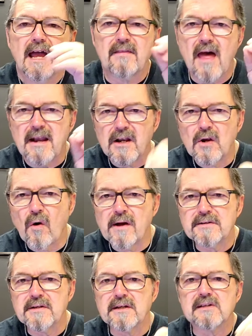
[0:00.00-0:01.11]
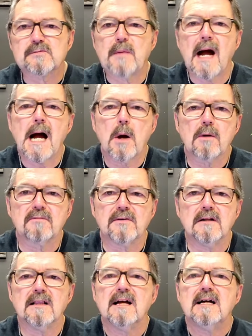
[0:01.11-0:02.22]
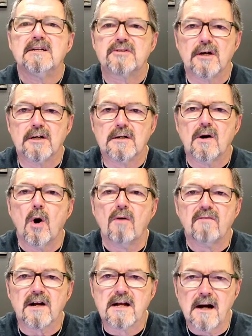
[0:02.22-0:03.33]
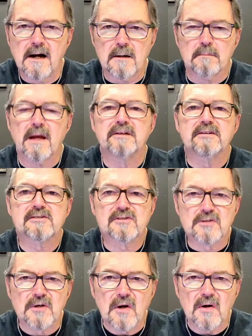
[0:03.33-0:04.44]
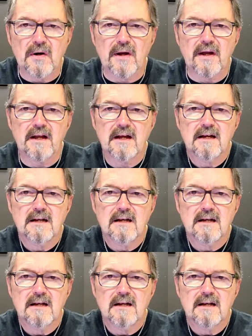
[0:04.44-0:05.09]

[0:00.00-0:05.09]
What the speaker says: and that anointing is powerful to overcome and destroy